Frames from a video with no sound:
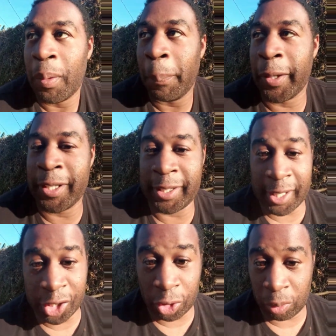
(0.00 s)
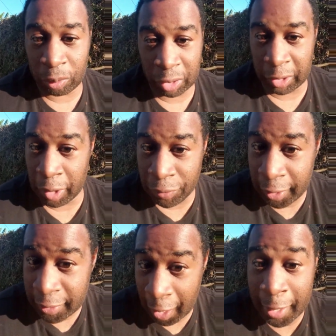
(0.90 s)
because he's your
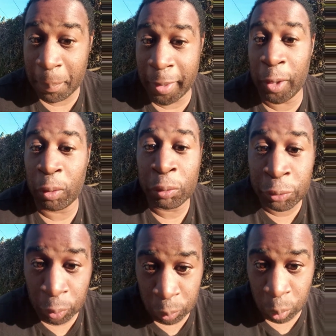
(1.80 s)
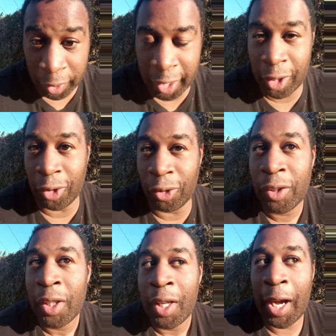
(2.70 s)
living nightmare for real.
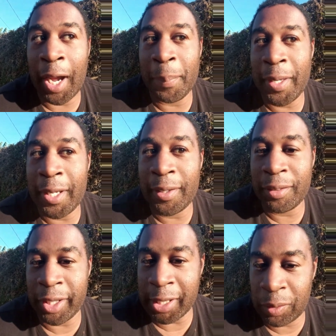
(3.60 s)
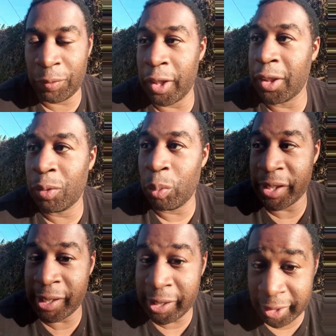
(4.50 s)
I mean, this villain
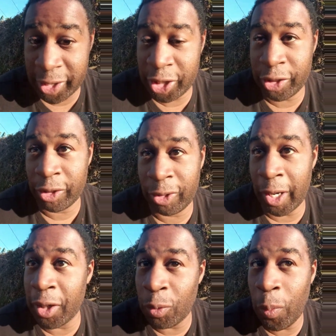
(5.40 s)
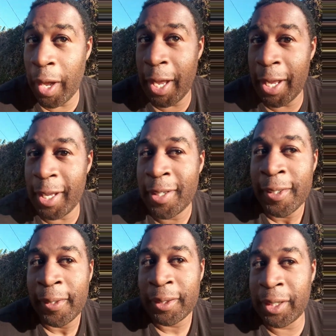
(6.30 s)
was sinister in a way
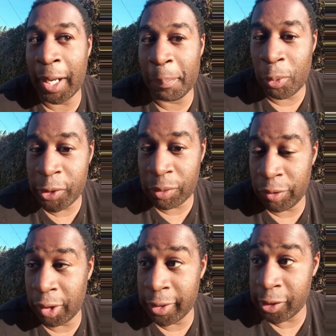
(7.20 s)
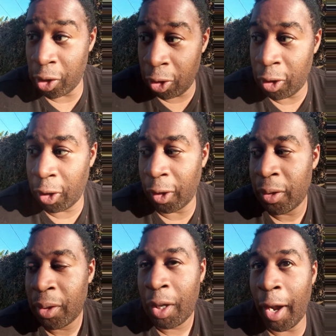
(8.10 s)
that most villains are.
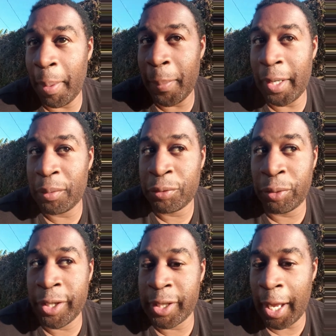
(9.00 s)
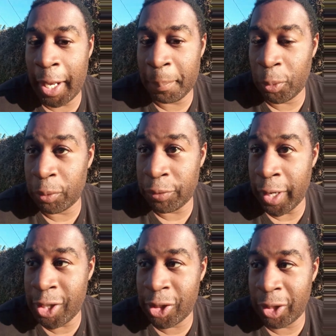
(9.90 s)
I mean, Frieza had
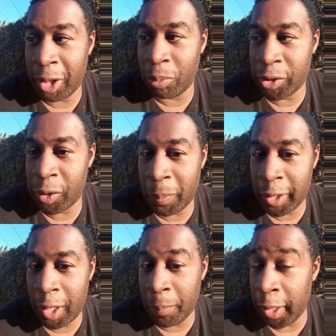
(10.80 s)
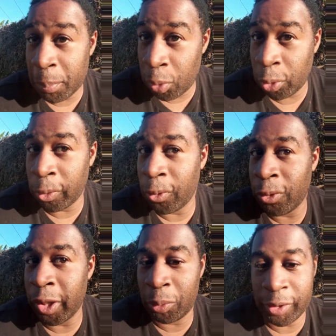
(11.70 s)
motivation. It was to become
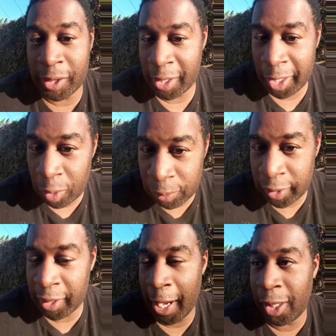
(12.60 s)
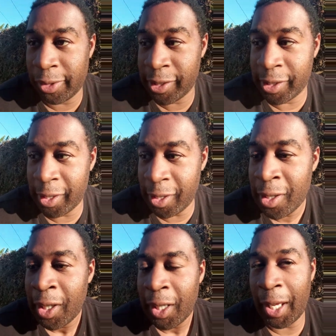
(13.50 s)
immortal. It was to take over the galaxy.
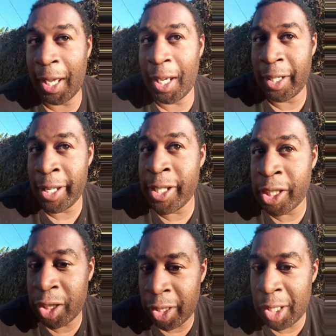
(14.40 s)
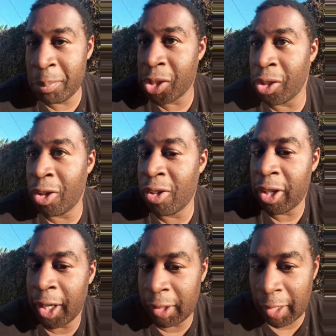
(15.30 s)
And his theme song
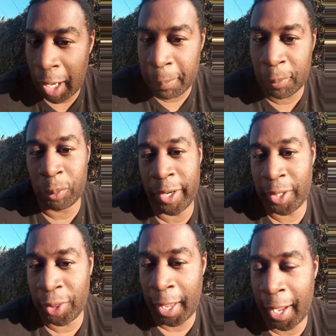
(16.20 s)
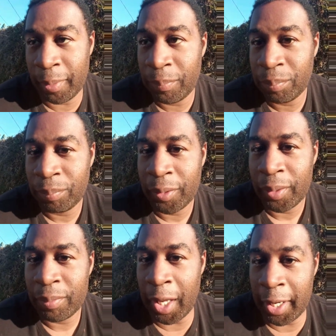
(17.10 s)
collaborate
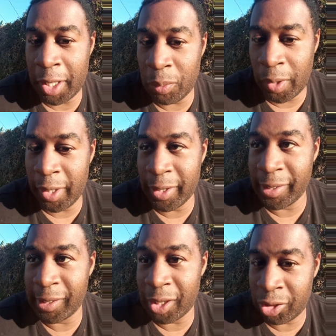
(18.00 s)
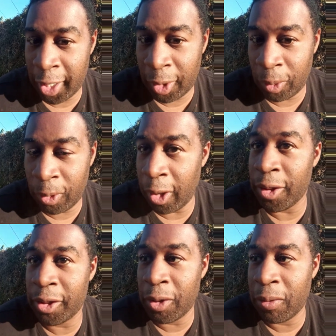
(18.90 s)
that he was the terror
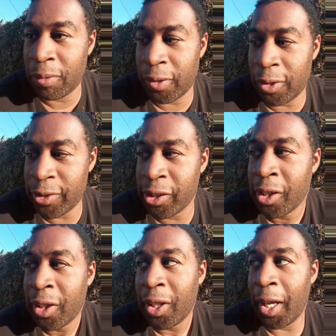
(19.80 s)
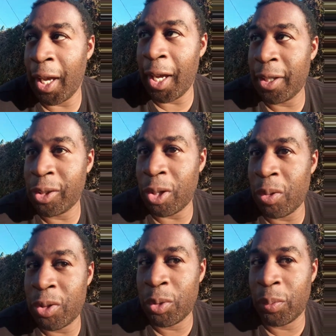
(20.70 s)
in the universe. And
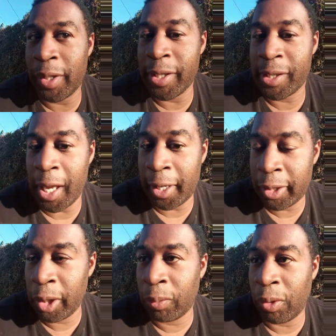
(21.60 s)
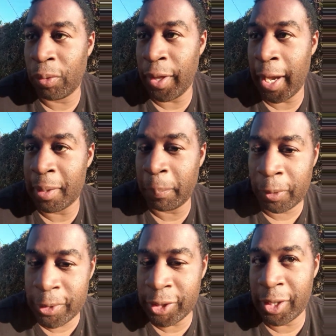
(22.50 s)
Goku was that hero, that
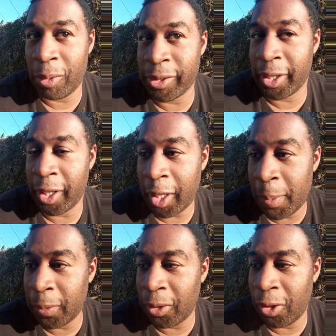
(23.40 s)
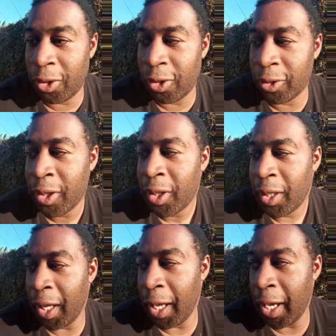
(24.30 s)
person that was going to come along
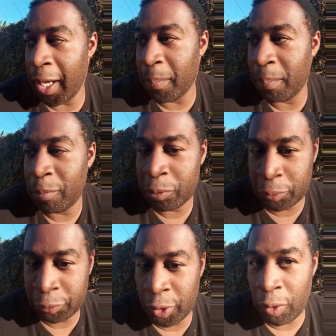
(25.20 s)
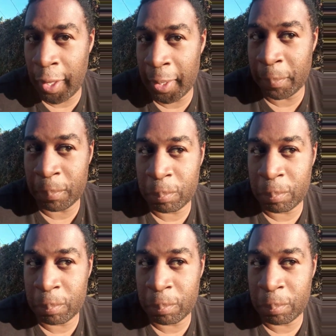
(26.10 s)
and fulfill that